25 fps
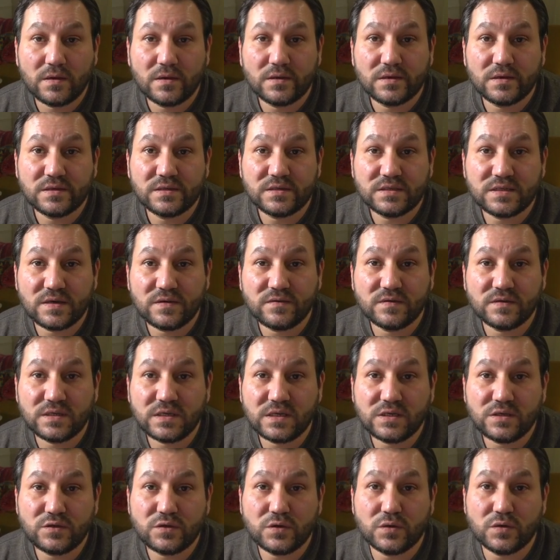
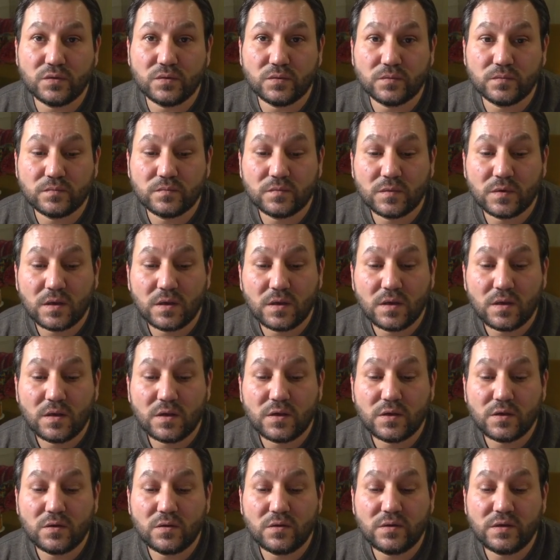72.
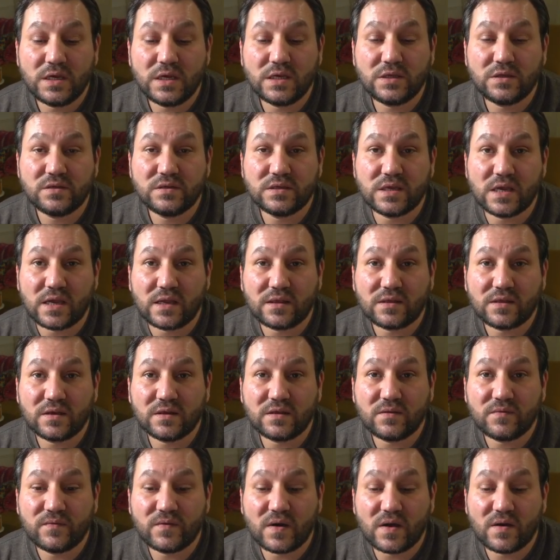You'll need to take
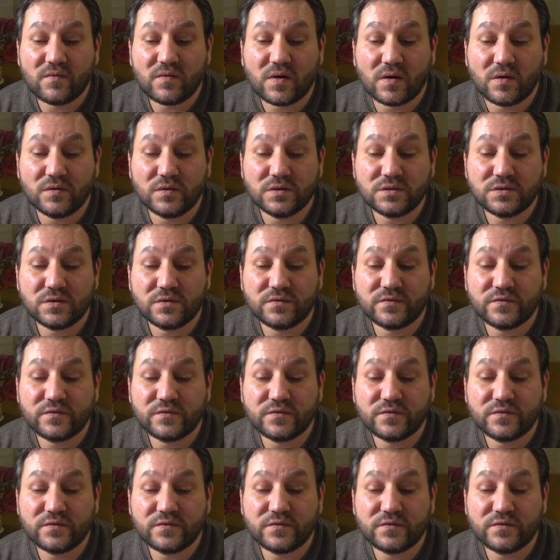35 hours of